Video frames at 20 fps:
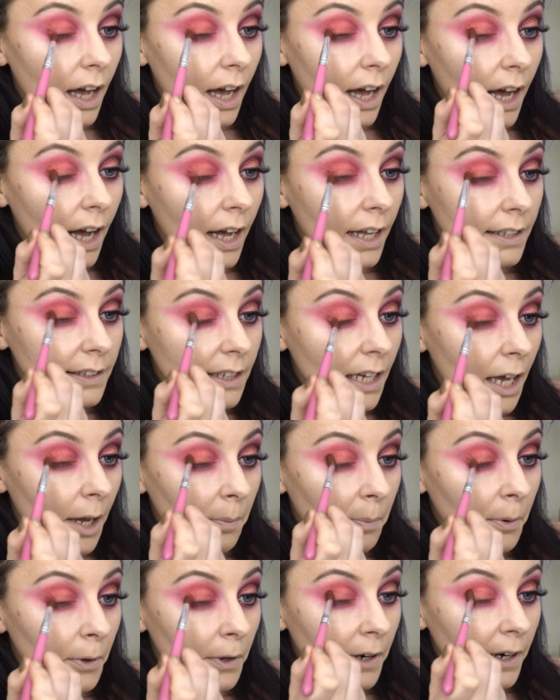and I
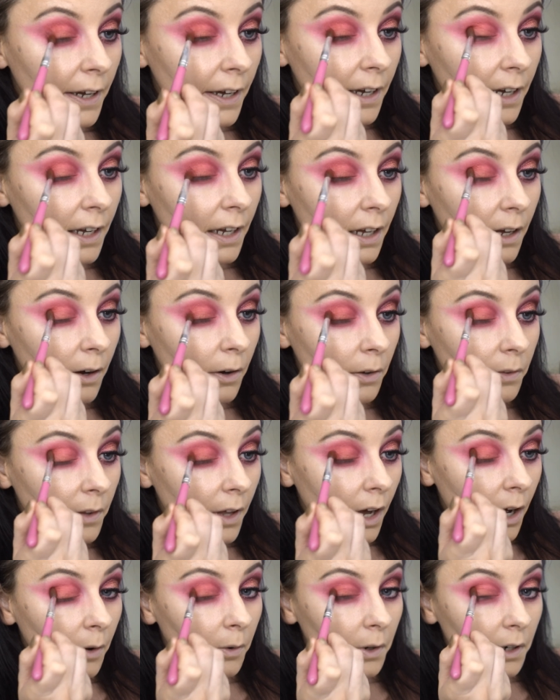put it on
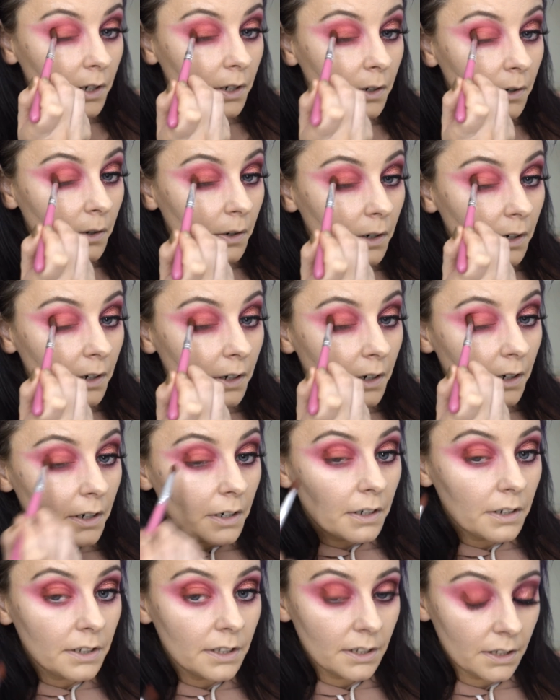the outer
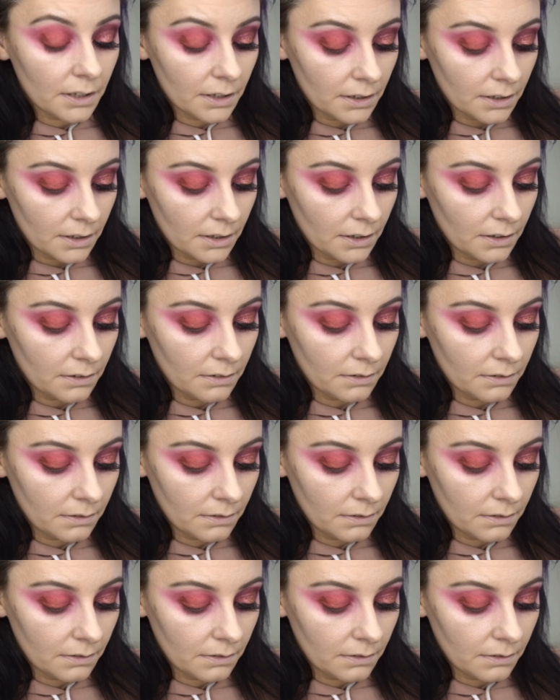corner here.